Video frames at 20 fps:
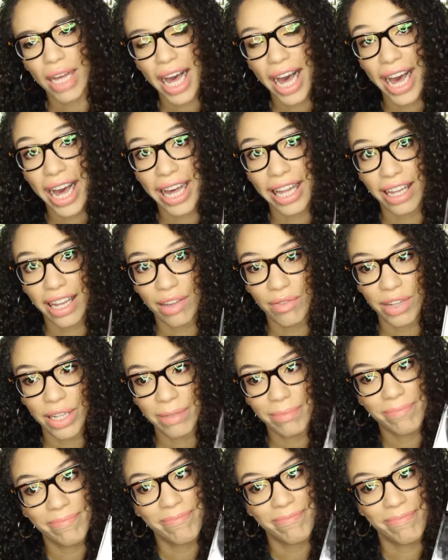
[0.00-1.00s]
I love
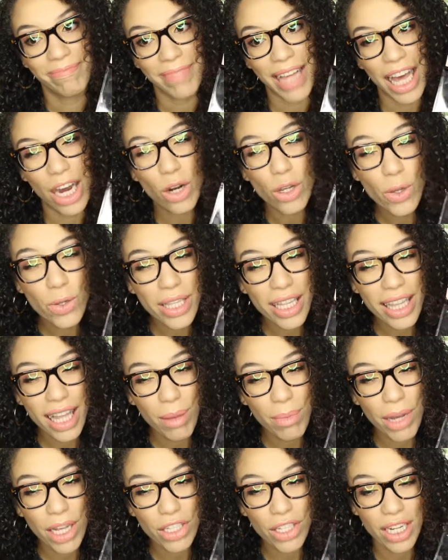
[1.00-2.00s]
it. I don't use it
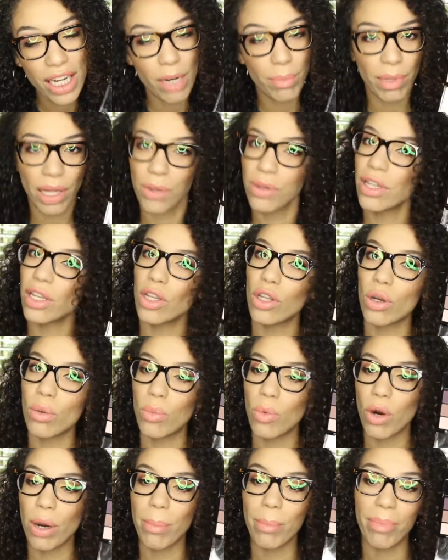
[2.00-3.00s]
that much. I need to play with it a little
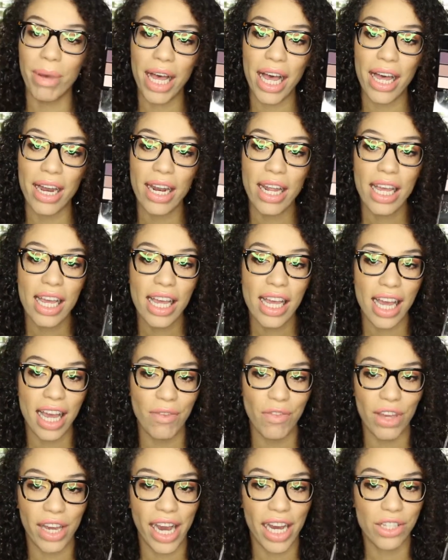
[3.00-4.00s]
more, but
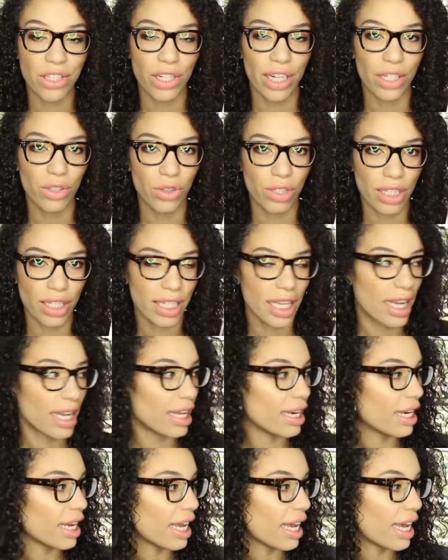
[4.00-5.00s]
if you guys are
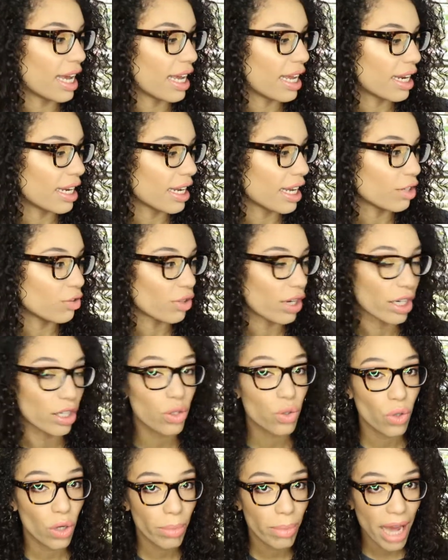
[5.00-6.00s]
interested in a
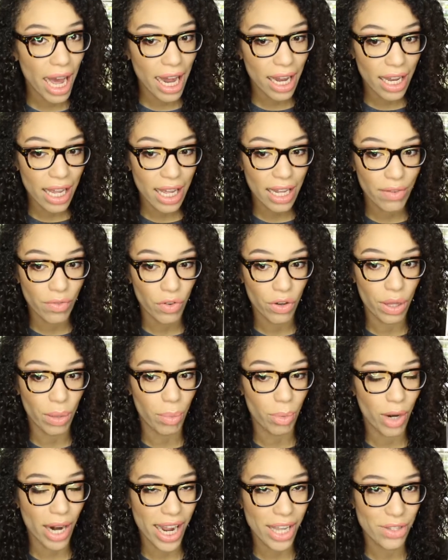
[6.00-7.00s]
drugstore palette for the
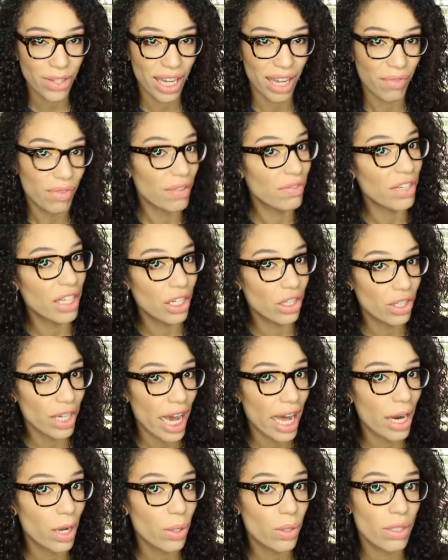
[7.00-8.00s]
price, you get 15
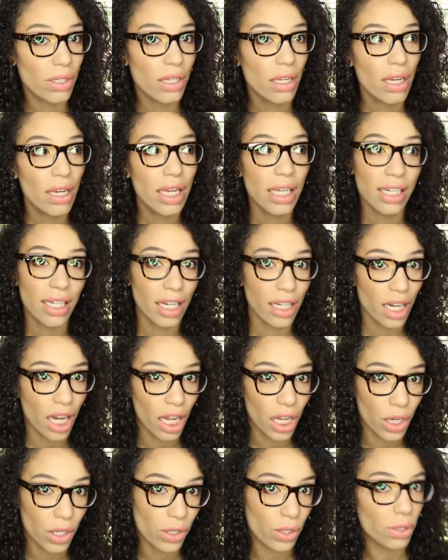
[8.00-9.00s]
shadows,
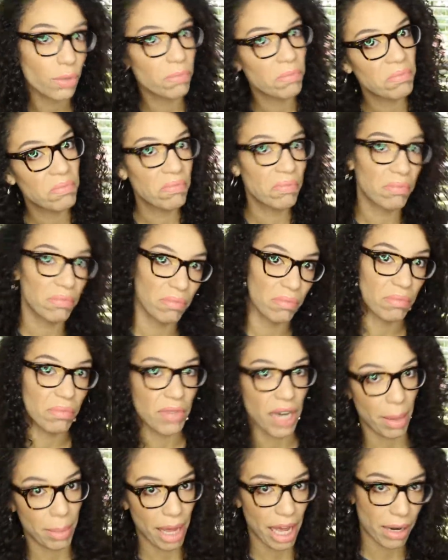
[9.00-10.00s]
$10,
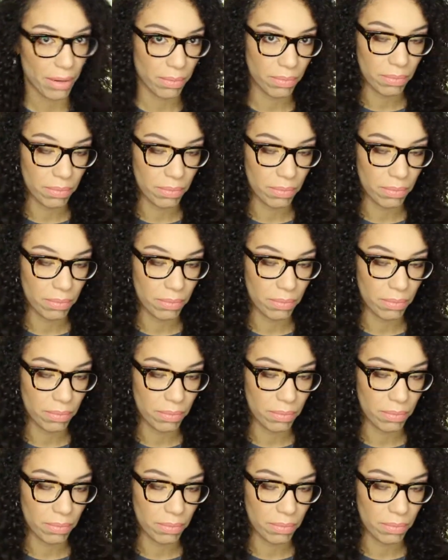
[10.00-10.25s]
not bad.